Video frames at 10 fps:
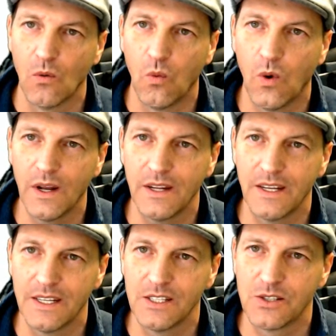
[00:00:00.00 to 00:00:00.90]
what
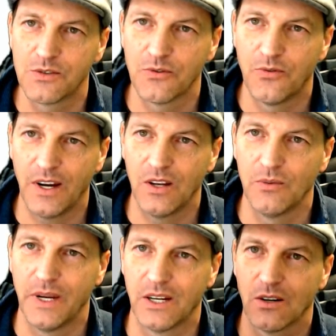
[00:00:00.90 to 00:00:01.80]
is
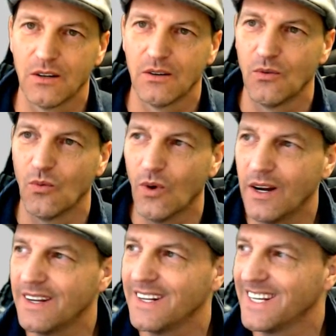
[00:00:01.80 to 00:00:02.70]
FileMaker?
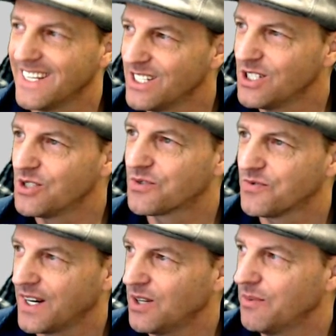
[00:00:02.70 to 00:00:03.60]
What is
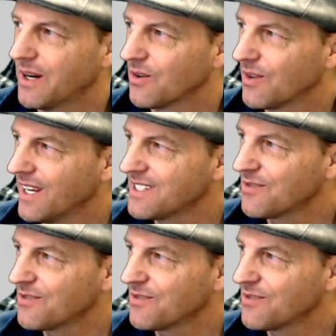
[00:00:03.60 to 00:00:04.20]
FileMaker? That's